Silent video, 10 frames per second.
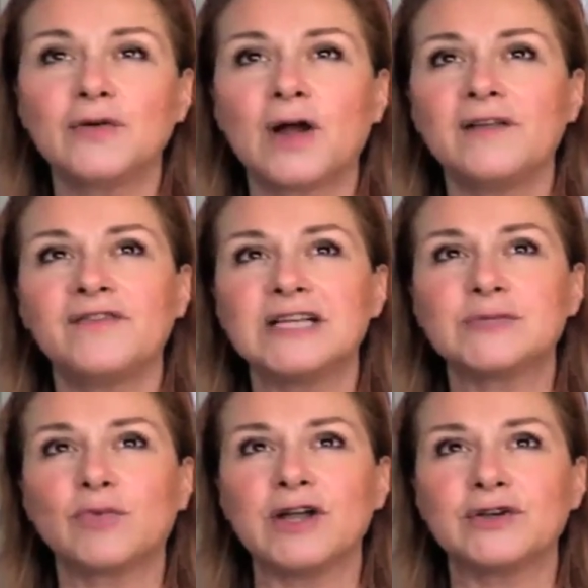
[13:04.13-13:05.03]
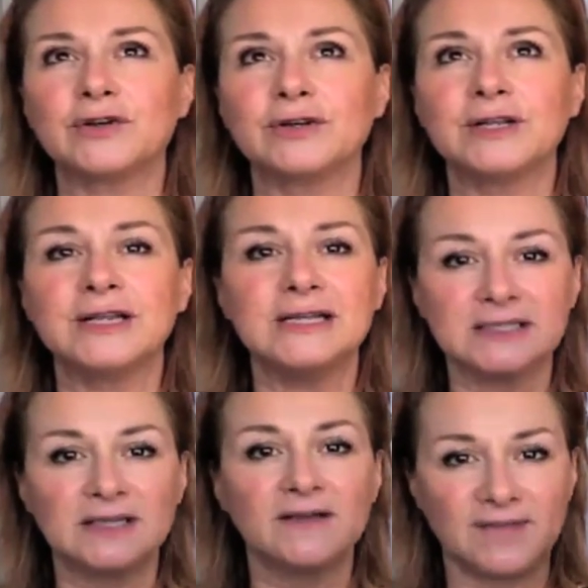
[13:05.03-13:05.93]
eye and face brightener is
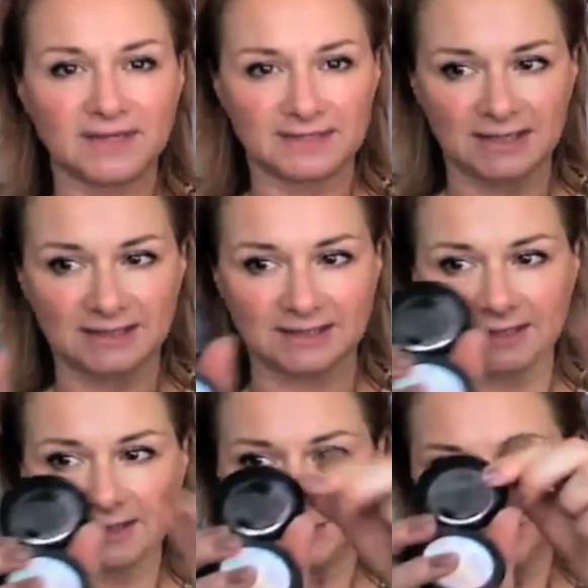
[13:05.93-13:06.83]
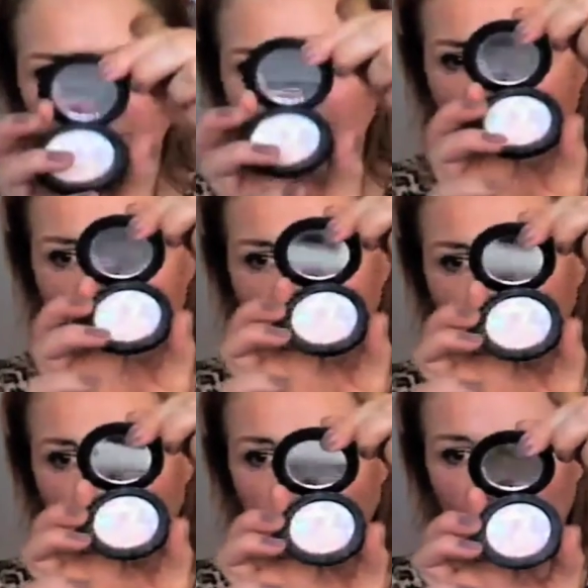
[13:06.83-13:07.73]
fantastic. It's
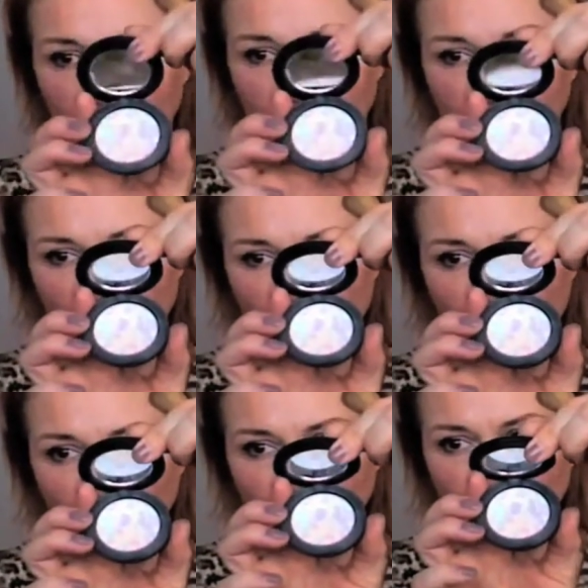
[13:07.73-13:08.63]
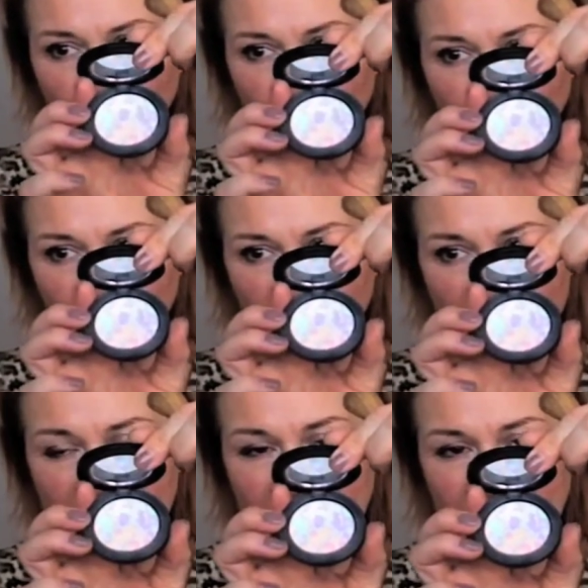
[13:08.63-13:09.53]
sort of a multitude of
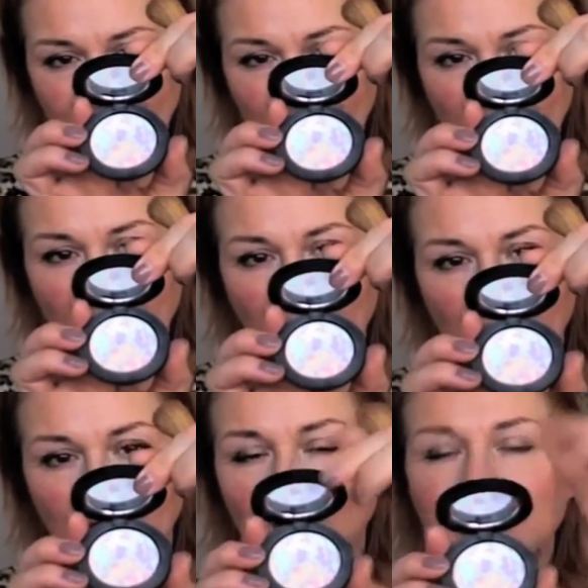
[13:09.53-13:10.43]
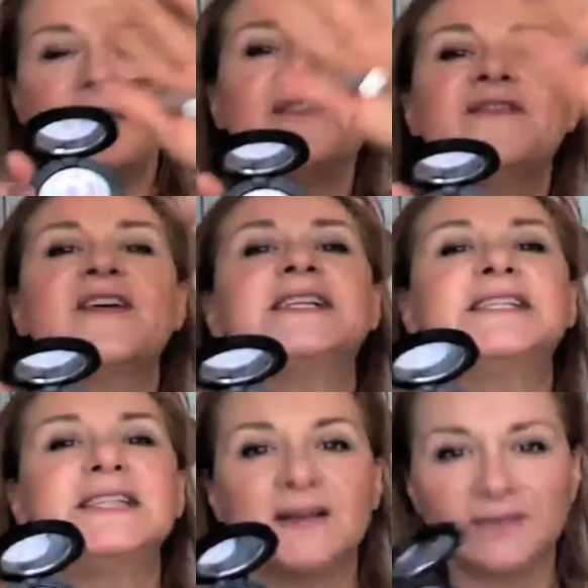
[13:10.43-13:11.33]
shades, a confetti
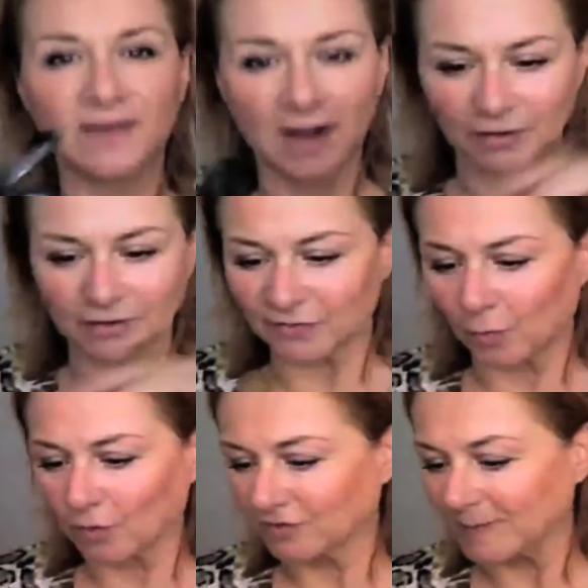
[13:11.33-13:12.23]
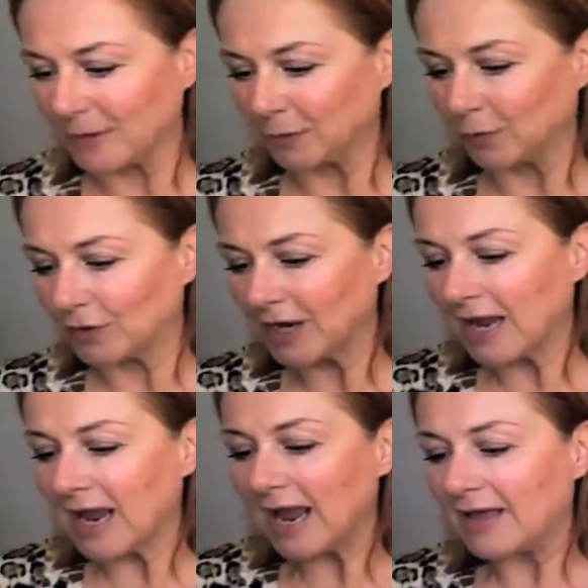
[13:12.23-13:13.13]
of colors, for want of a better word.
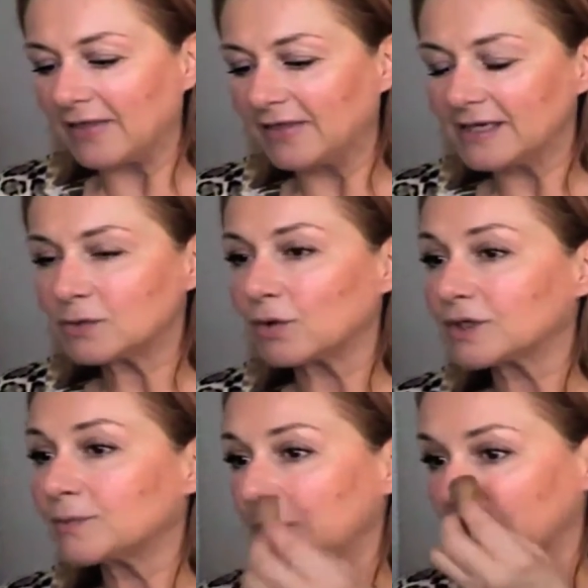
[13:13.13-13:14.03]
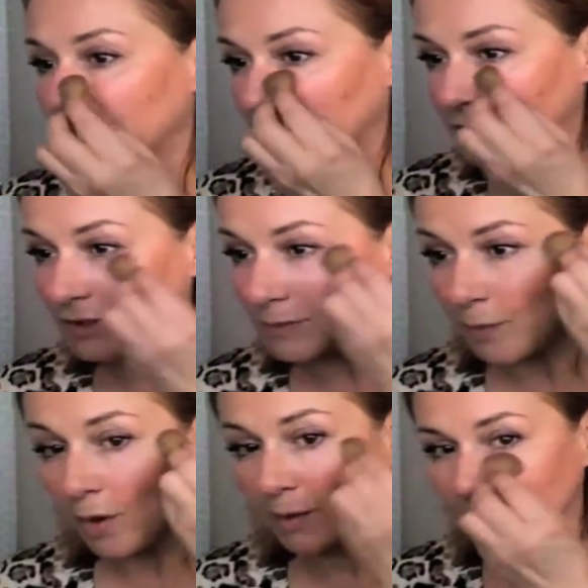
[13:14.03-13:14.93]
And this works beautifully, just
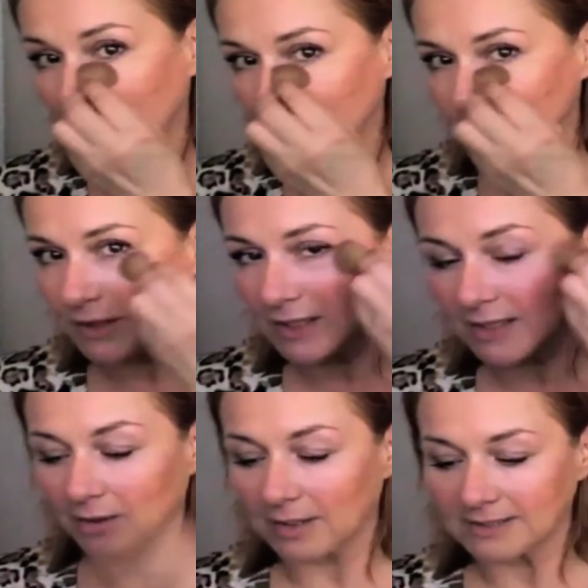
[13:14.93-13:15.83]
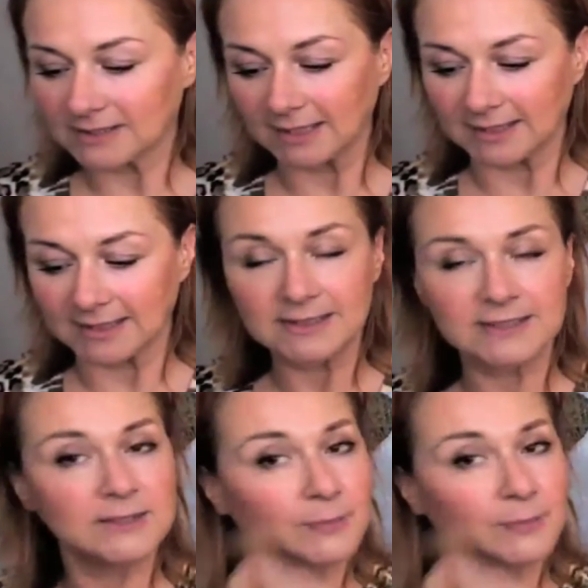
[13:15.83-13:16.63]
popped underneath the eyes like this.